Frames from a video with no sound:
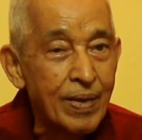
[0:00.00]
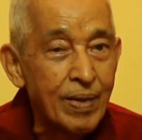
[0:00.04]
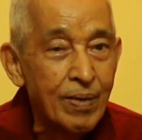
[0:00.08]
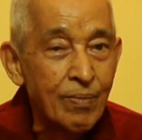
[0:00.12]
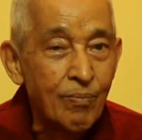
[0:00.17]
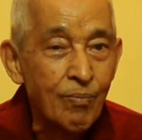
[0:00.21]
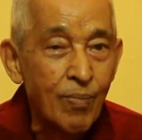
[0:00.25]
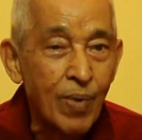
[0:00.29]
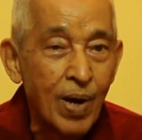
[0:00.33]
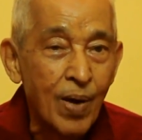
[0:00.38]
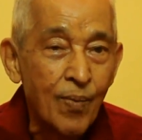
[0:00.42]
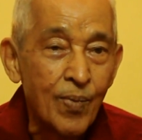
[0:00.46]

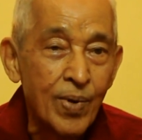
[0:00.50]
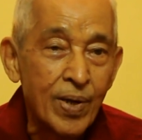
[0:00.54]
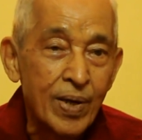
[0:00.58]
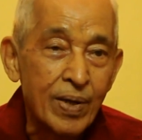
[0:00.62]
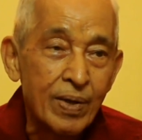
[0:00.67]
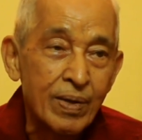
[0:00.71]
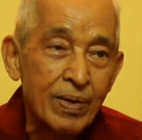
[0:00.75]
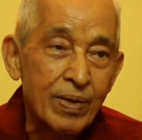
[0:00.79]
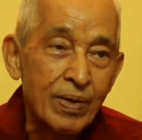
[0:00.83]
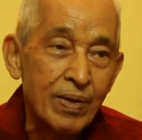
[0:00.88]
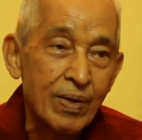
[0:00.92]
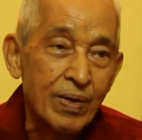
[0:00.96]
Baba
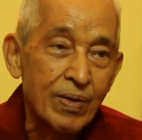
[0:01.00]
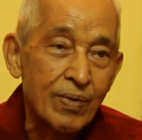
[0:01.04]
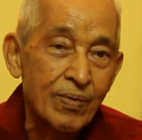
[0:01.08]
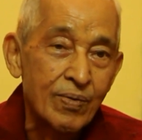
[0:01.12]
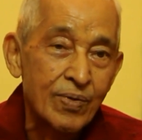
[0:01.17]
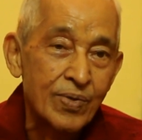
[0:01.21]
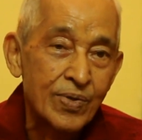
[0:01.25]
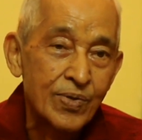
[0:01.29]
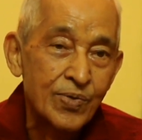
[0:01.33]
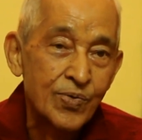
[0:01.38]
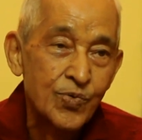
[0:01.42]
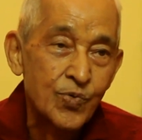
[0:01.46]

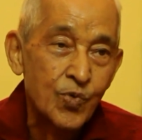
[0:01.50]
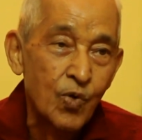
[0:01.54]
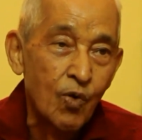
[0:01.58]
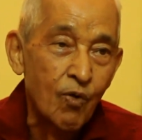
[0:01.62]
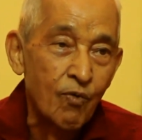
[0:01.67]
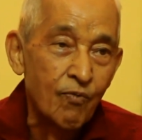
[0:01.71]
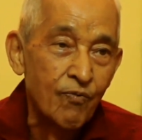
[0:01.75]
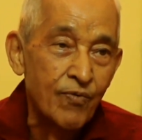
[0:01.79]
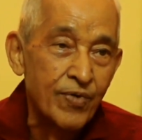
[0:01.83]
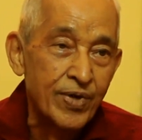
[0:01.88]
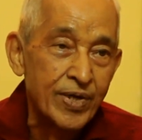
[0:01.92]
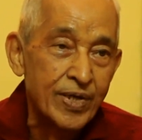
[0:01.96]

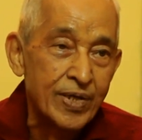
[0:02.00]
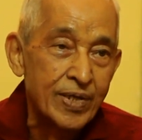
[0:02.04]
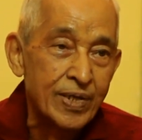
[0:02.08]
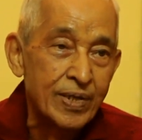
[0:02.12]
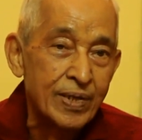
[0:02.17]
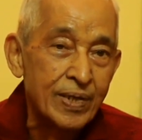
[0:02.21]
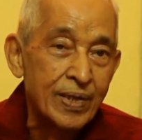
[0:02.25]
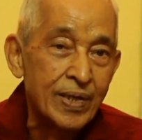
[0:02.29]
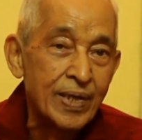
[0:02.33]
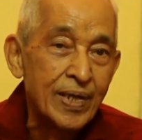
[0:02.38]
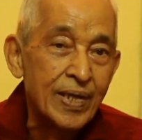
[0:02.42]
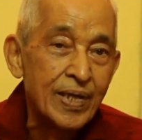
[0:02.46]
solved it.
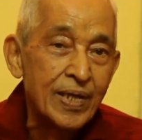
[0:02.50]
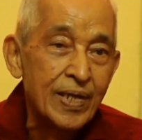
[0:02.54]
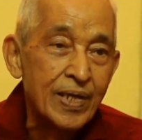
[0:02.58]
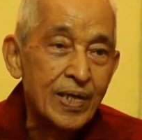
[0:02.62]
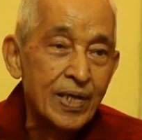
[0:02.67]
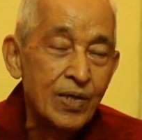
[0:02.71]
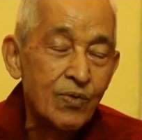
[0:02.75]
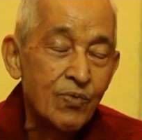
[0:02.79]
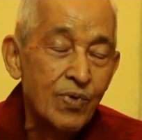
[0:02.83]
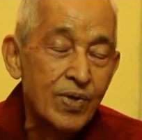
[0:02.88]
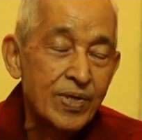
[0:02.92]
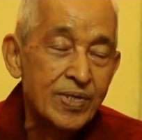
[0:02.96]

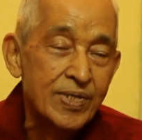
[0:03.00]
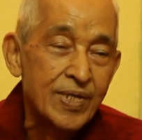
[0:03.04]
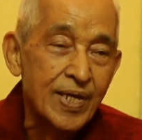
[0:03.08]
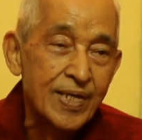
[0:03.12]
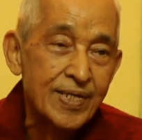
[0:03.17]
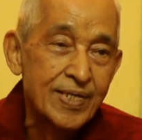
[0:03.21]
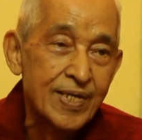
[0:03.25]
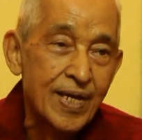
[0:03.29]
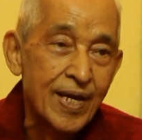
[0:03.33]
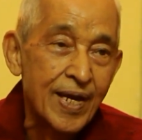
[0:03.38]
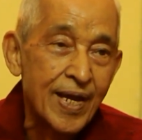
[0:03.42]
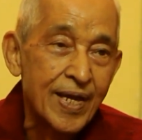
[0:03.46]
He was
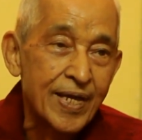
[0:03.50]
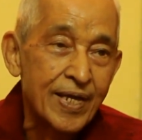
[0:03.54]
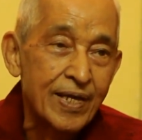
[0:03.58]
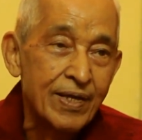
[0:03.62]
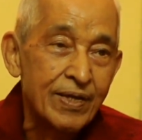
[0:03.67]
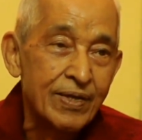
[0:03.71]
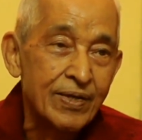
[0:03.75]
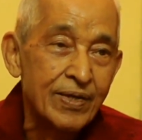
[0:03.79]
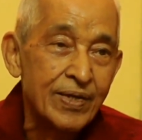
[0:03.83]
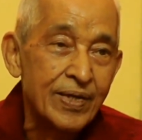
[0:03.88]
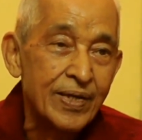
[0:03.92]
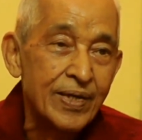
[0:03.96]
just like
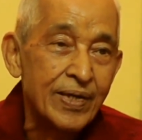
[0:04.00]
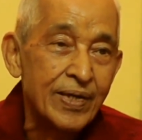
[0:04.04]
a